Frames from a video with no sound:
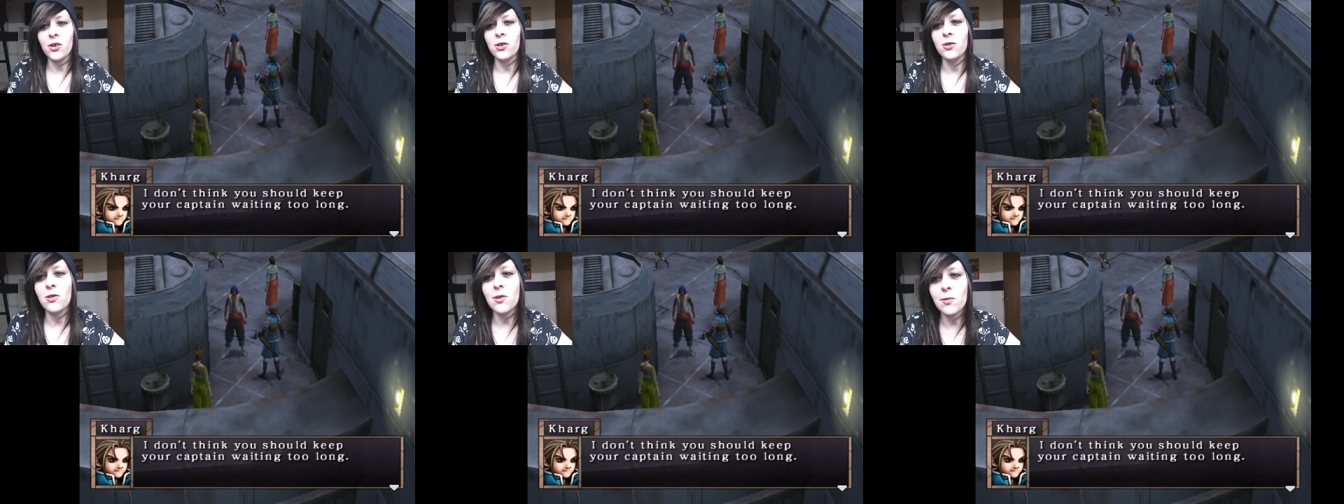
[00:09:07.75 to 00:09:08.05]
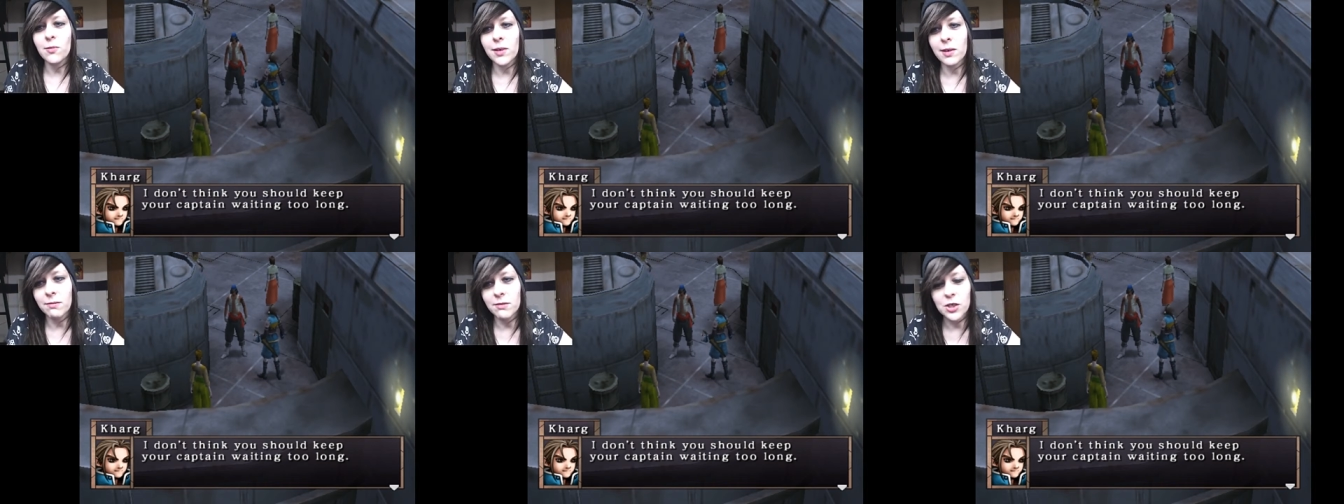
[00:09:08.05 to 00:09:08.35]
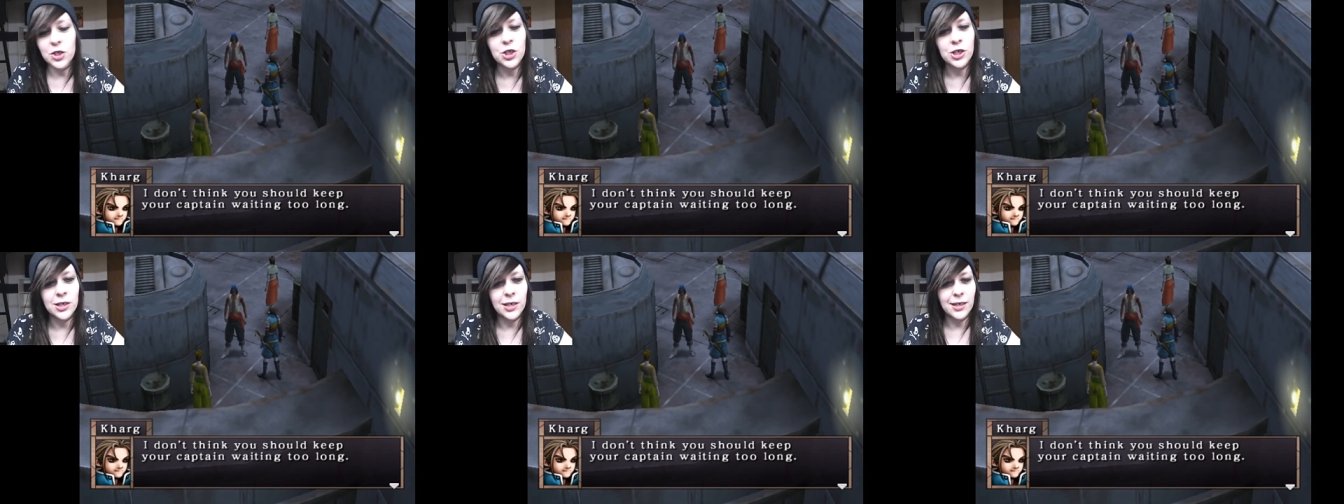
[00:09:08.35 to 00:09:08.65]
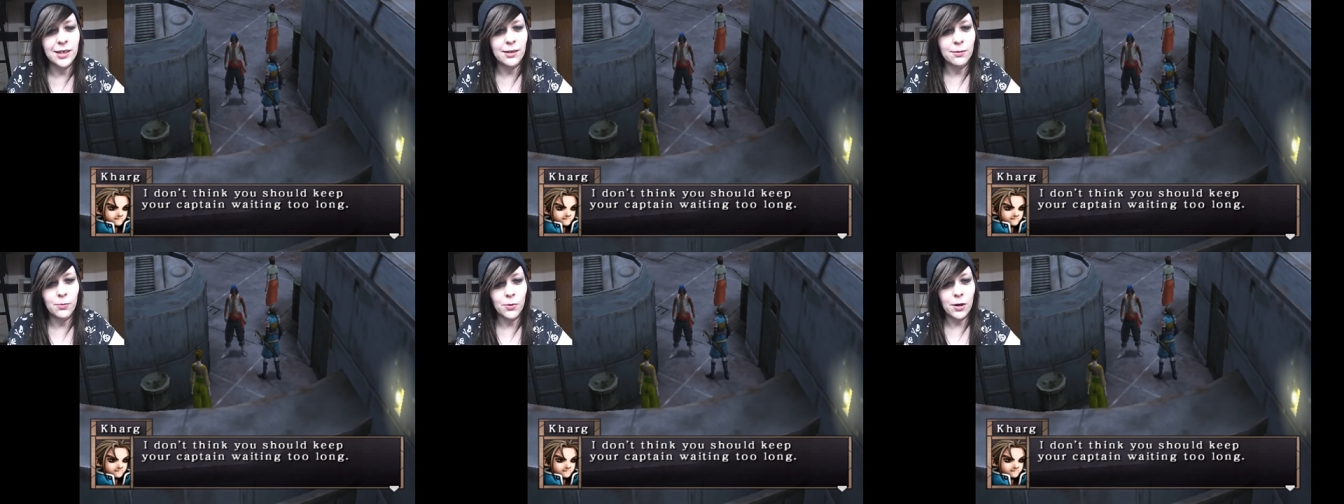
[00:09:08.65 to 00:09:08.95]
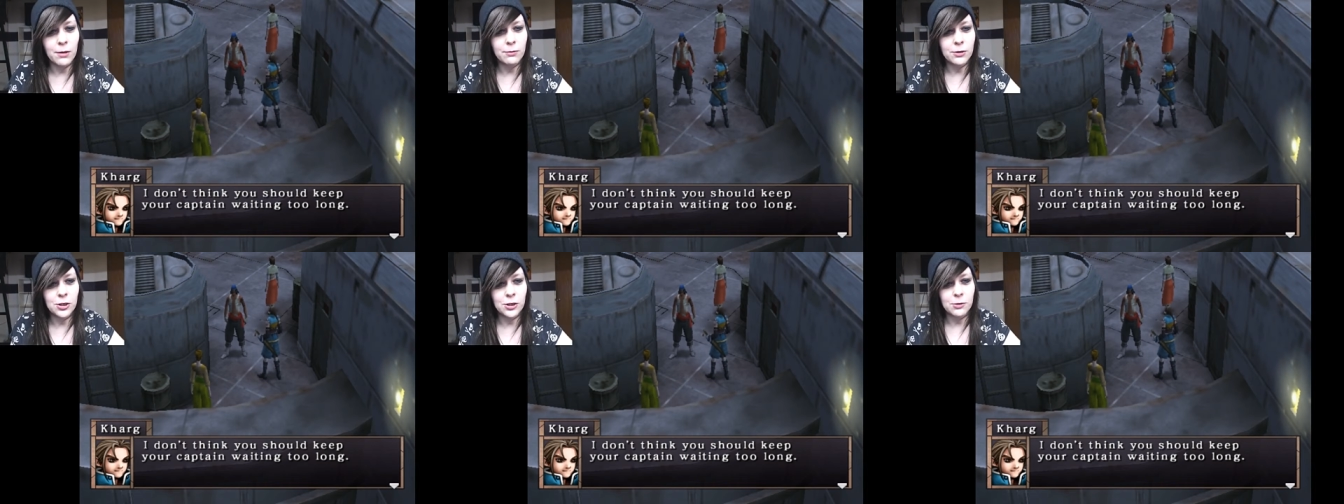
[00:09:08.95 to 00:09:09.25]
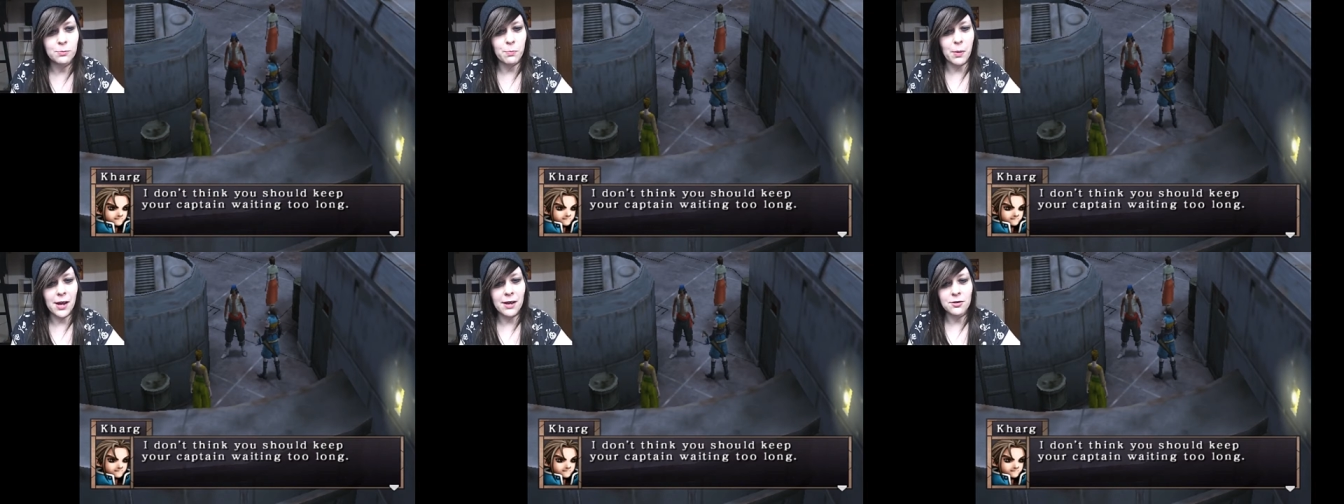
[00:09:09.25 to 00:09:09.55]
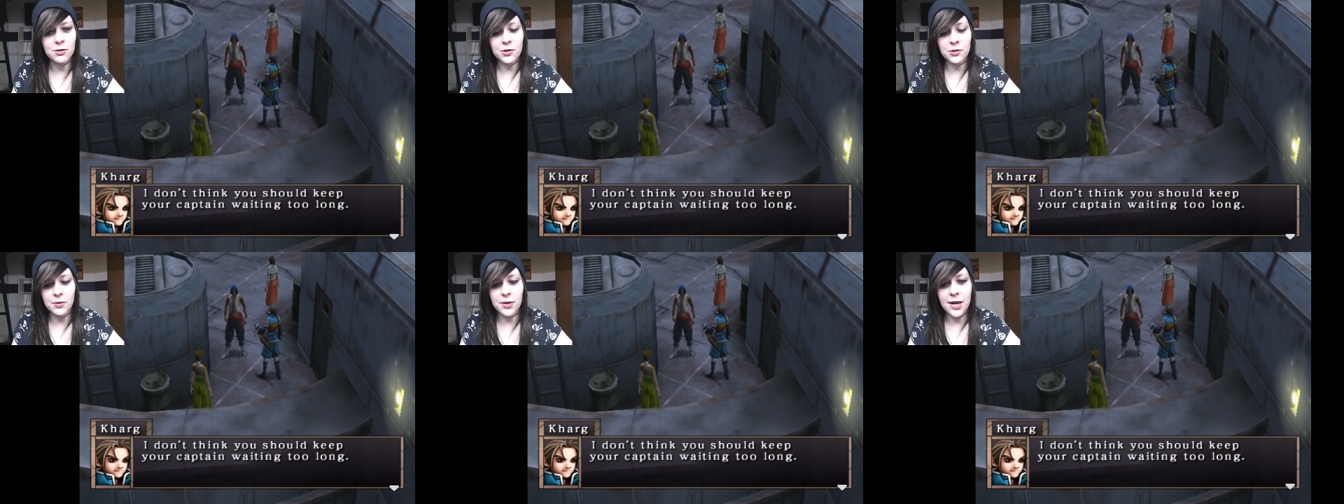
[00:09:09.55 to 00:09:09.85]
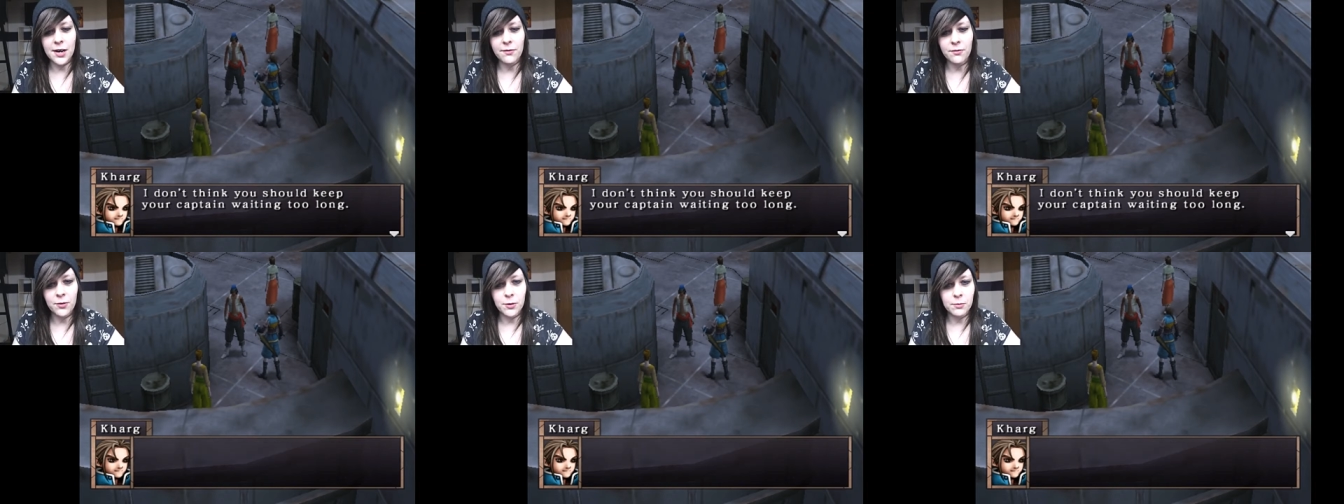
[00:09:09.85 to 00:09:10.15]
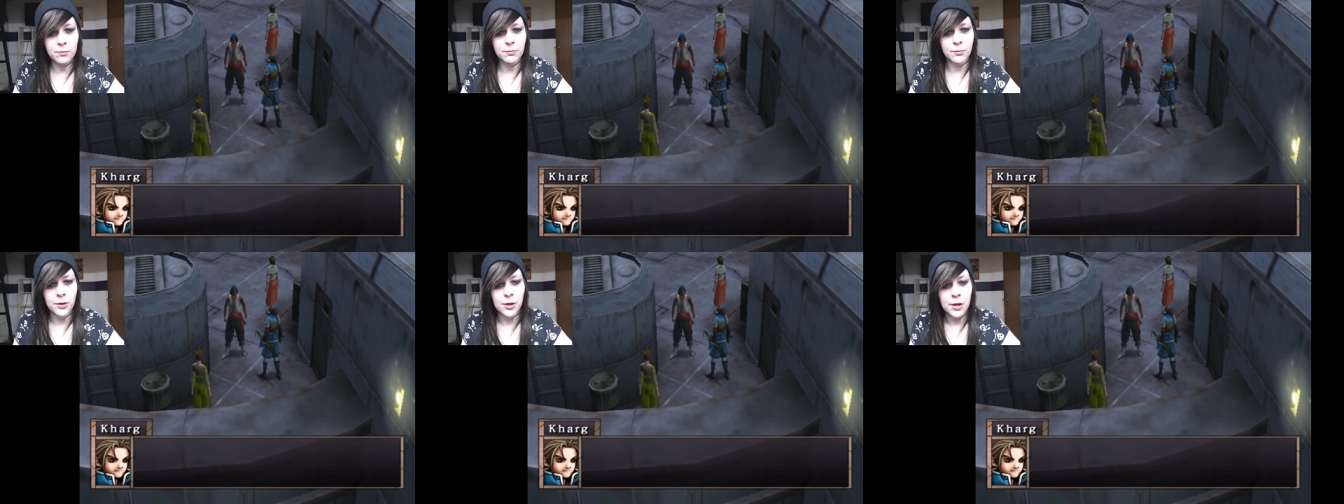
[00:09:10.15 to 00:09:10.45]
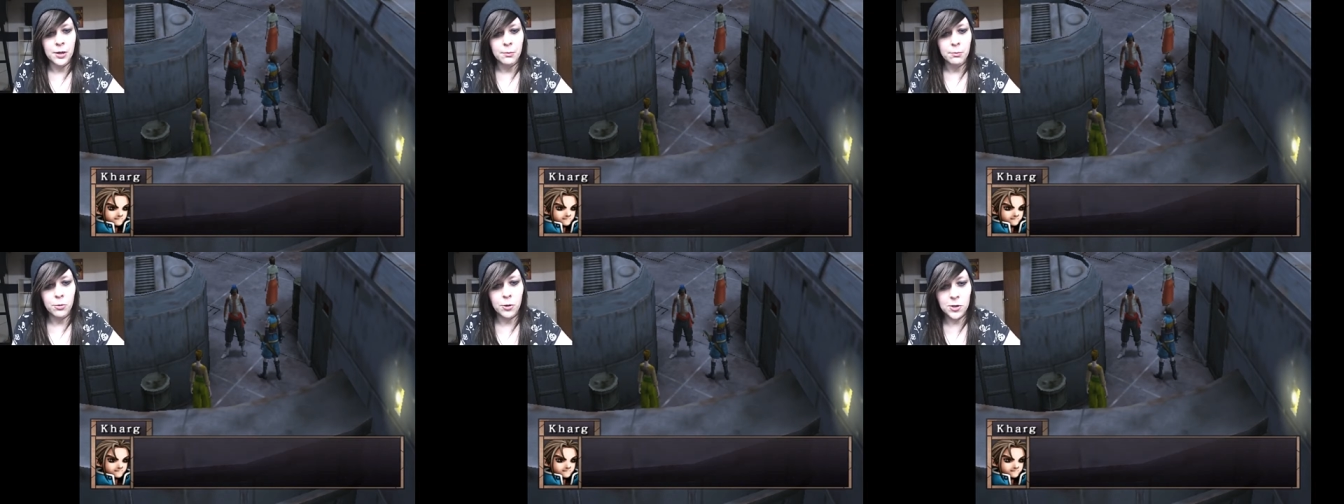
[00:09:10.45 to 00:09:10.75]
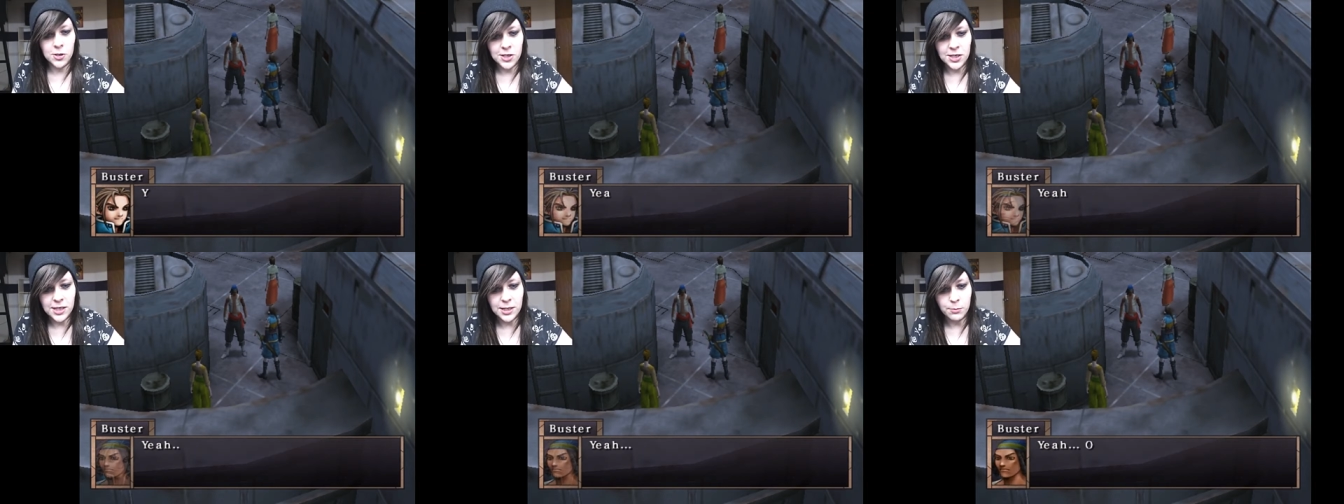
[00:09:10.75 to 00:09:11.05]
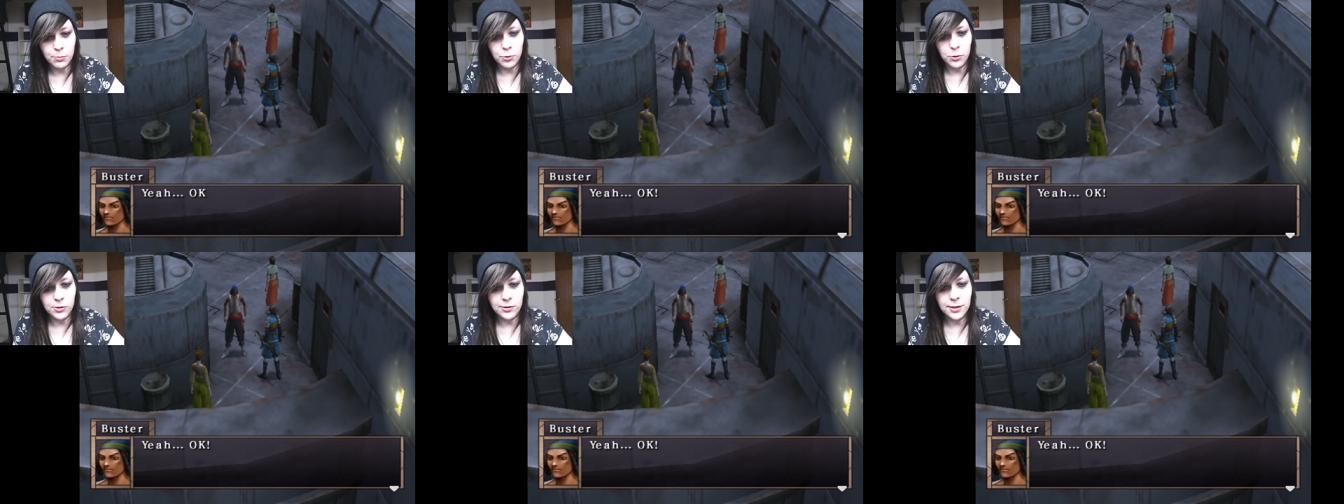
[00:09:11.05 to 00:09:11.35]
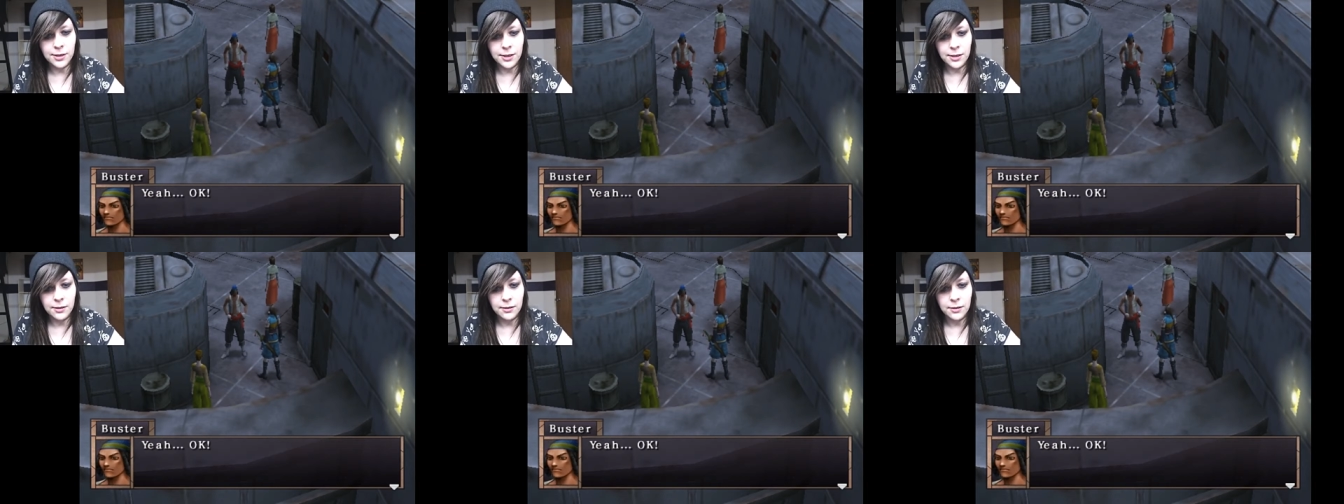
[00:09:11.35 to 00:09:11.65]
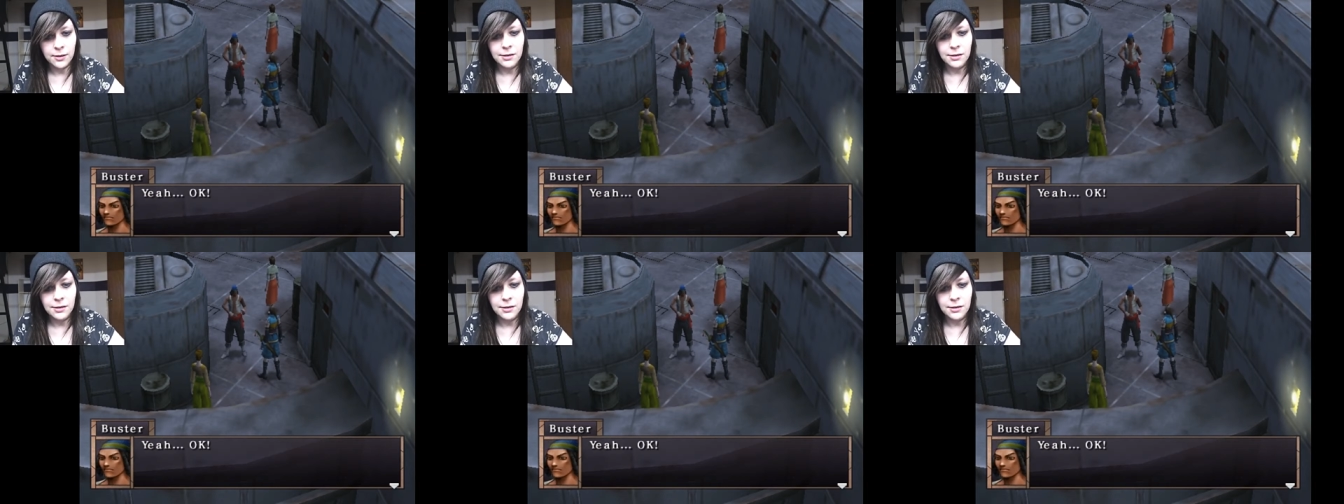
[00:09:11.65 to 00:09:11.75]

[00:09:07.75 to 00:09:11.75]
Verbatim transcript: You don't give a shit. You probably just bounce around from... pussy to pussy.